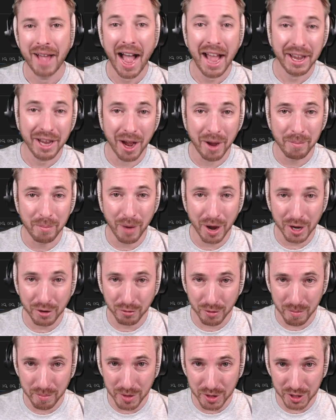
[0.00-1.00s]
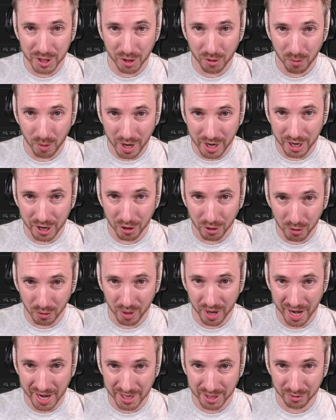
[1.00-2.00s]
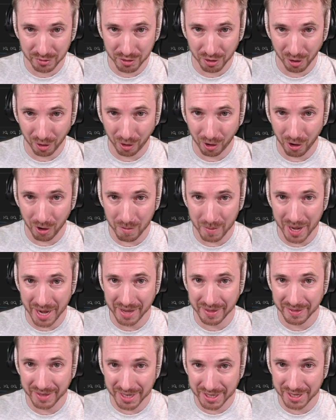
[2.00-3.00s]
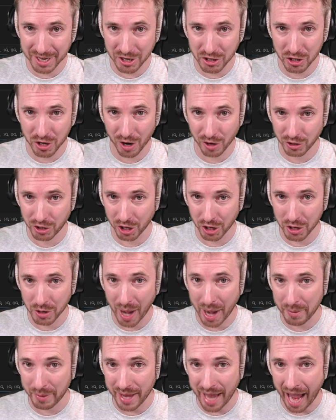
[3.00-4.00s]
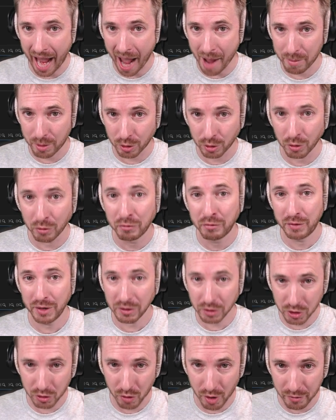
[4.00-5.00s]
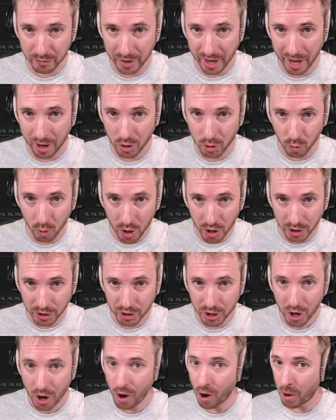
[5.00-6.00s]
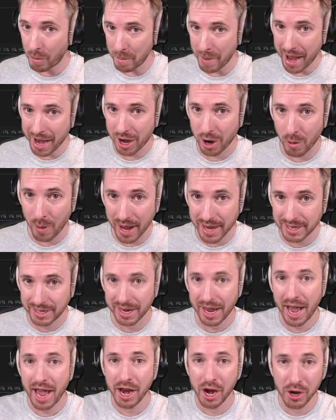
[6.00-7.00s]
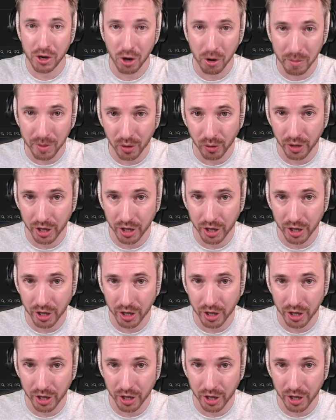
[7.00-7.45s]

Hey, I'm Mike from musicradiocreative.com. In this session, I'll show you how the Apple filter effect works on macOS in Adobe